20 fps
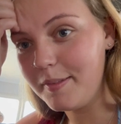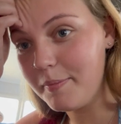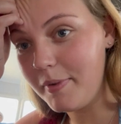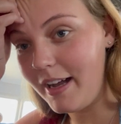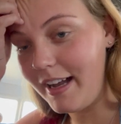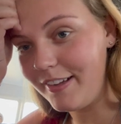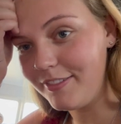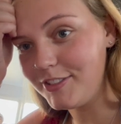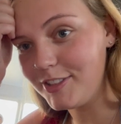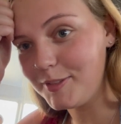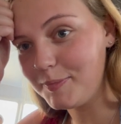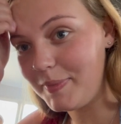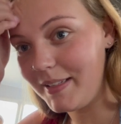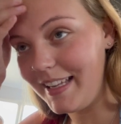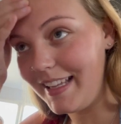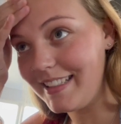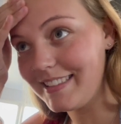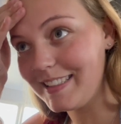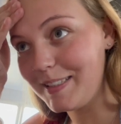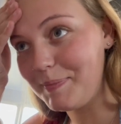but I've just been
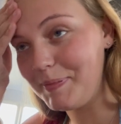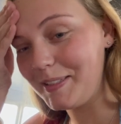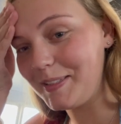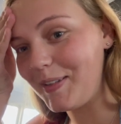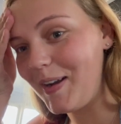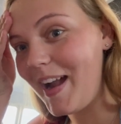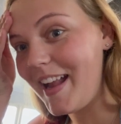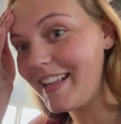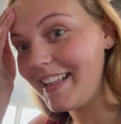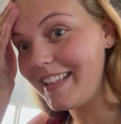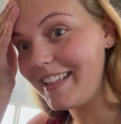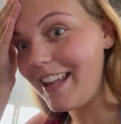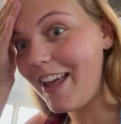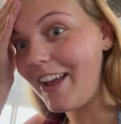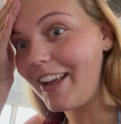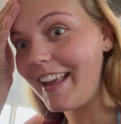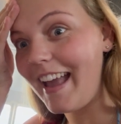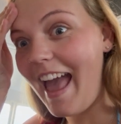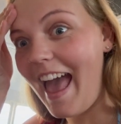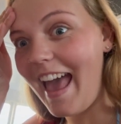easily persuaded
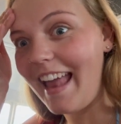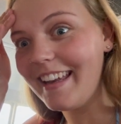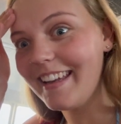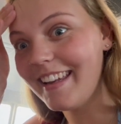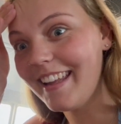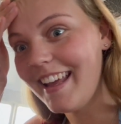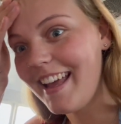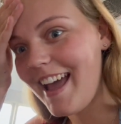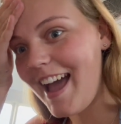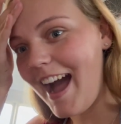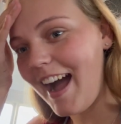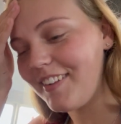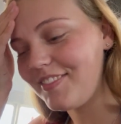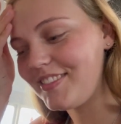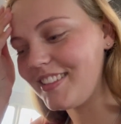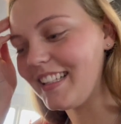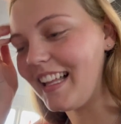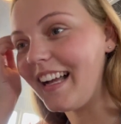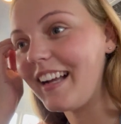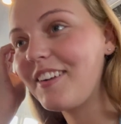again after
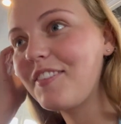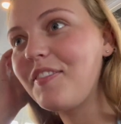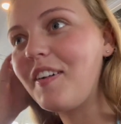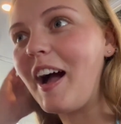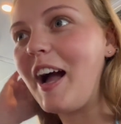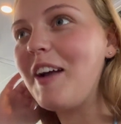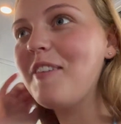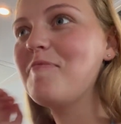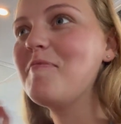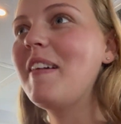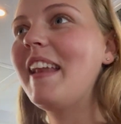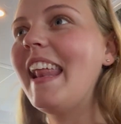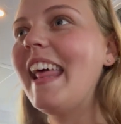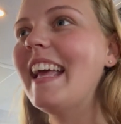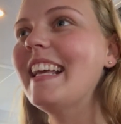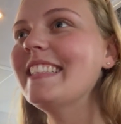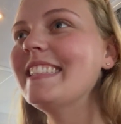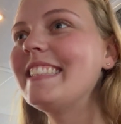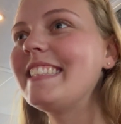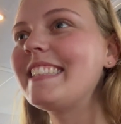like five
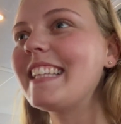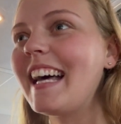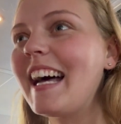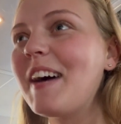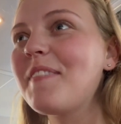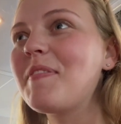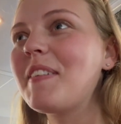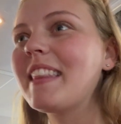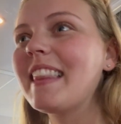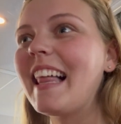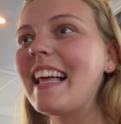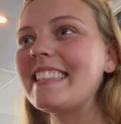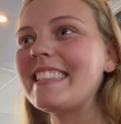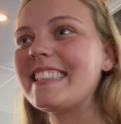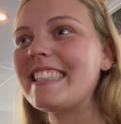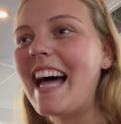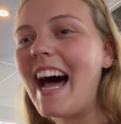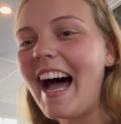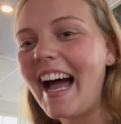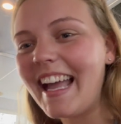minutes. That happened yeah. last
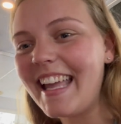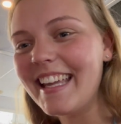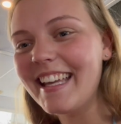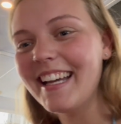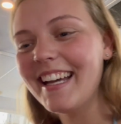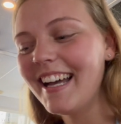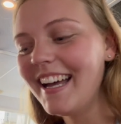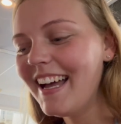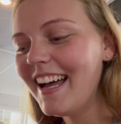night.